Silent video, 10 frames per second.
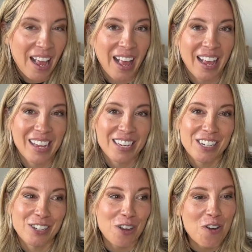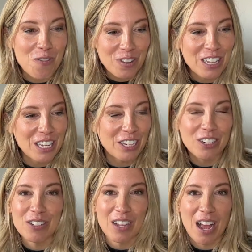And over the
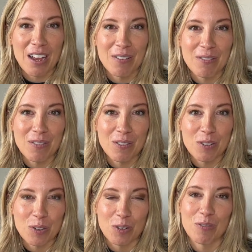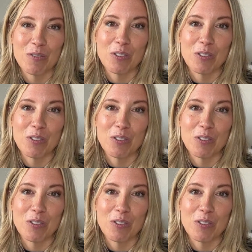years, I've sort of